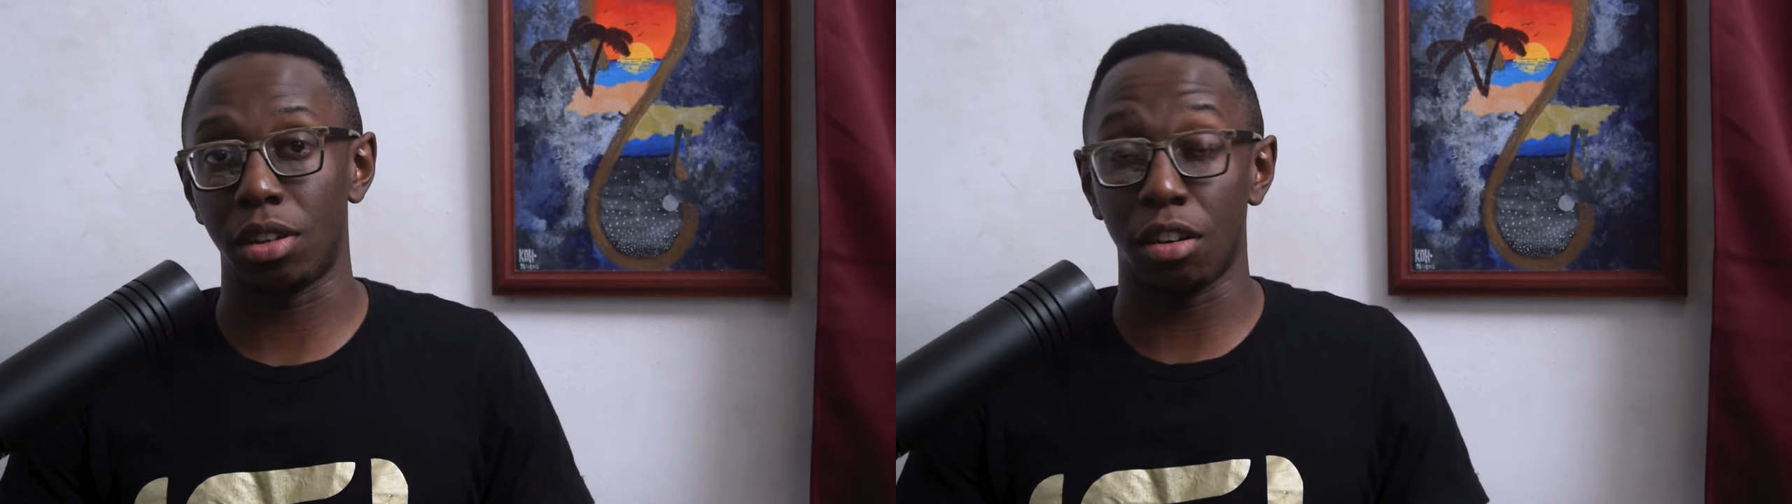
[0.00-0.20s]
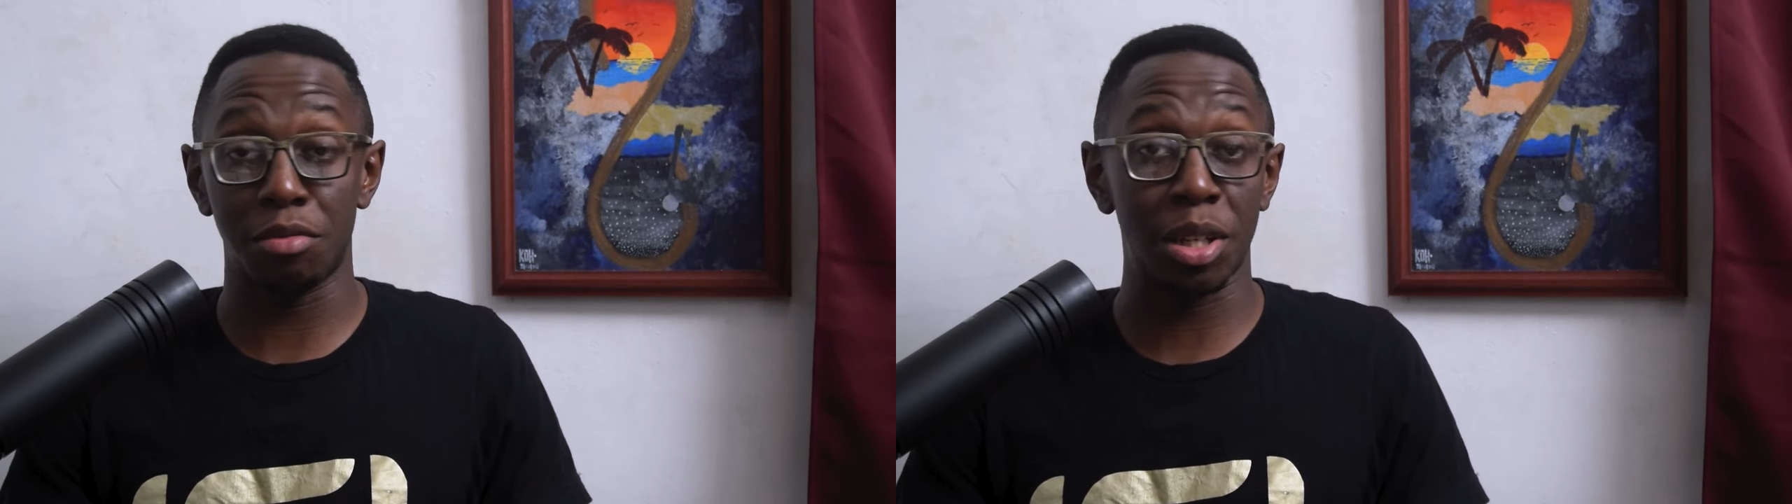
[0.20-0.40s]

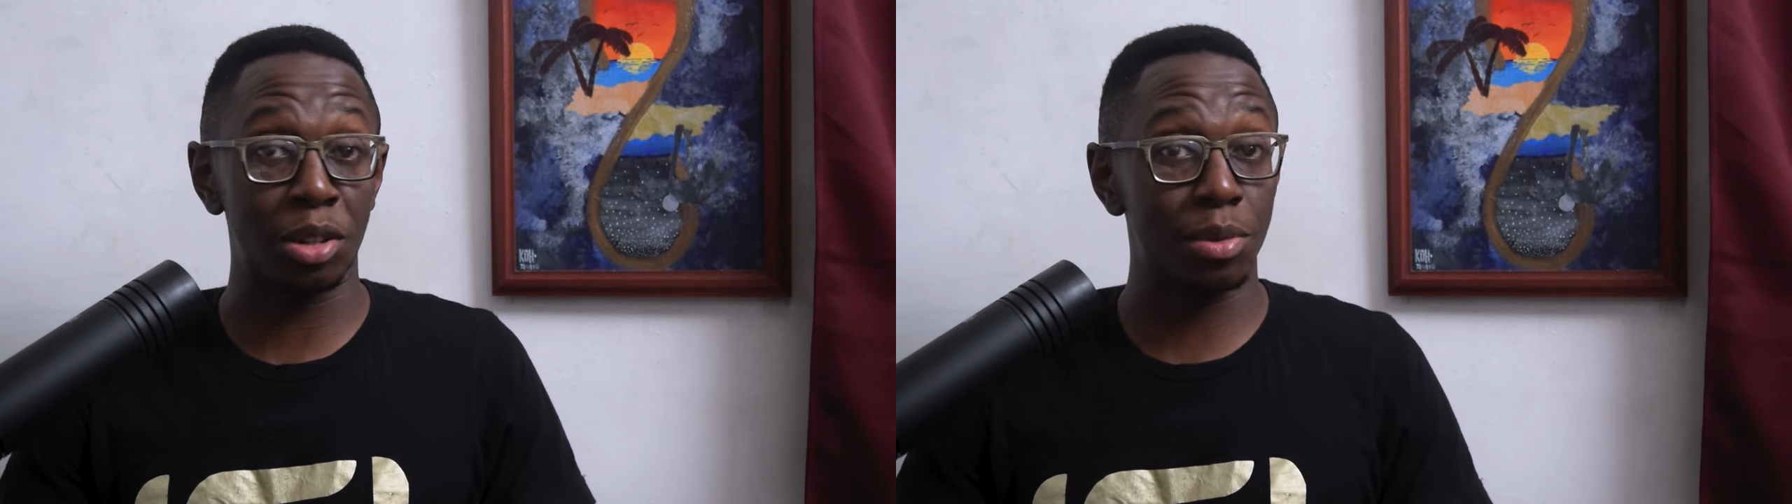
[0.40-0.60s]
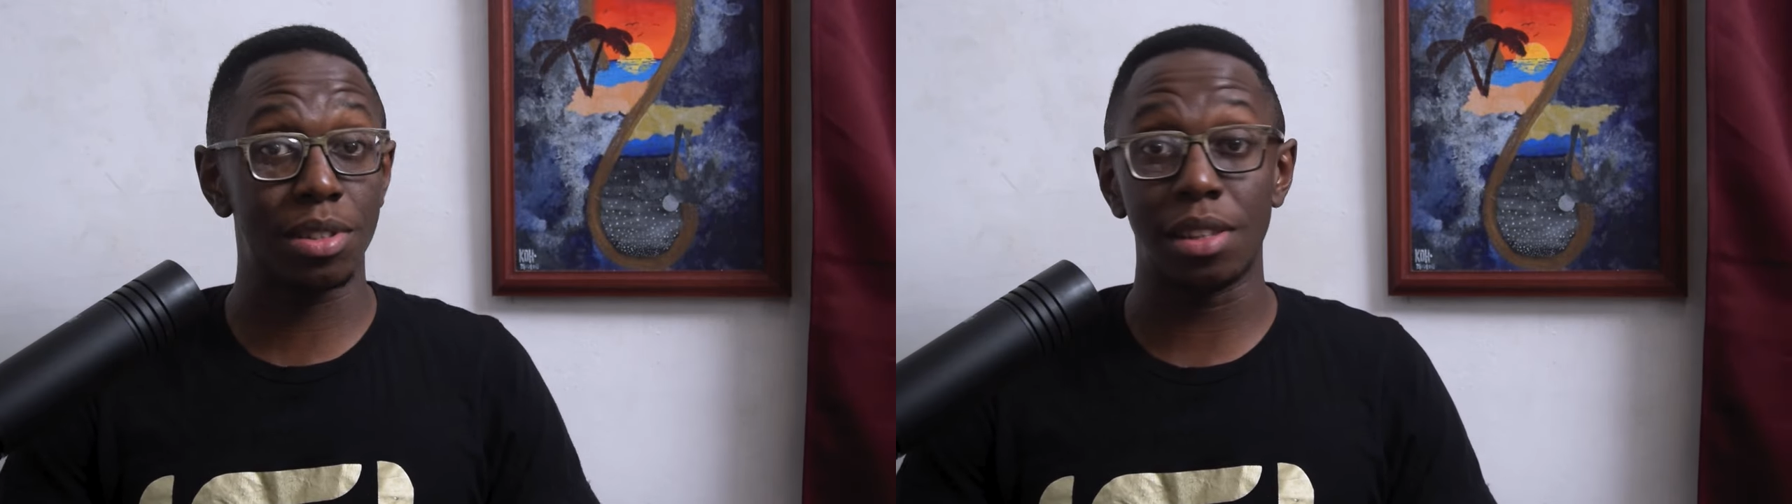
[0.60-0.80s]

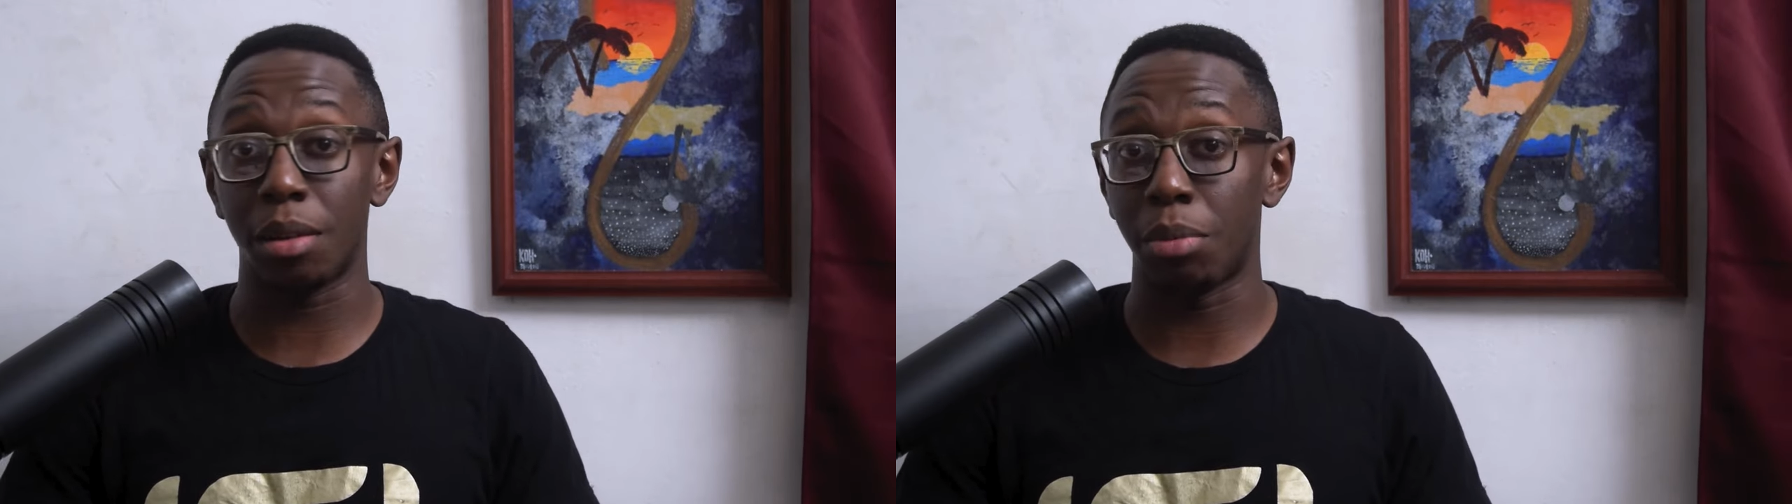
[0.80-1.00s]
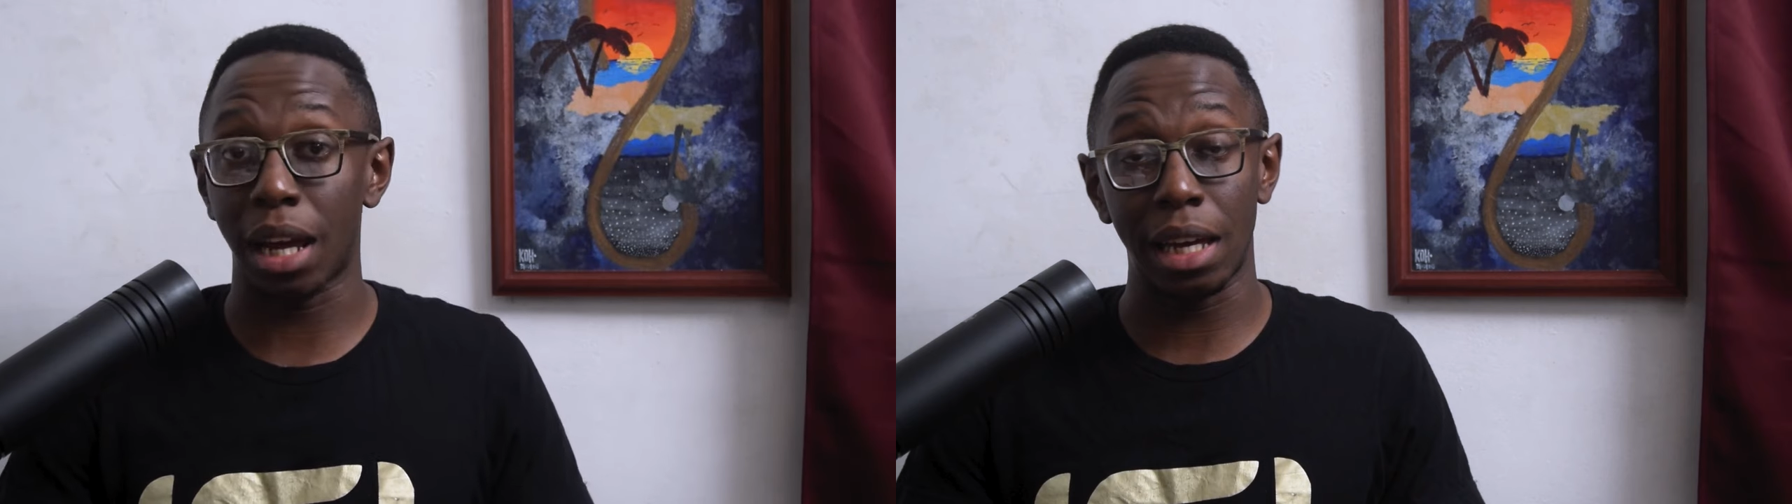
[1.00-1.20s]
government was either
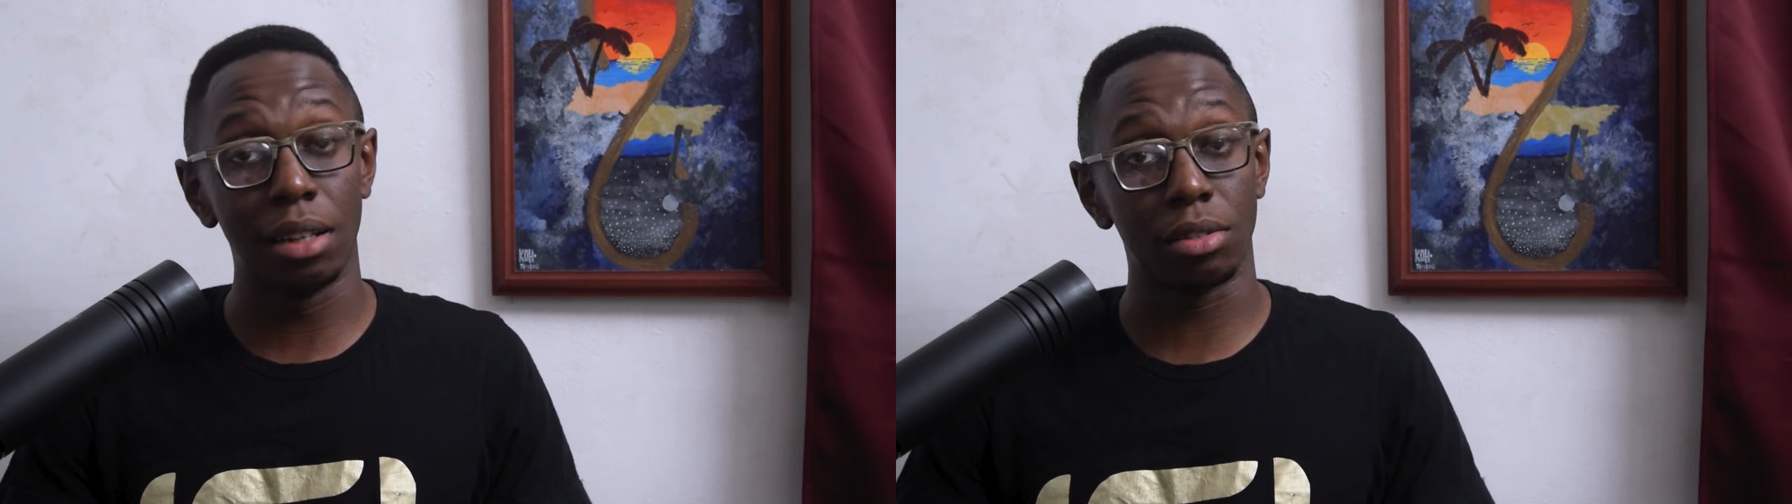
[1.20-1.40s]
blind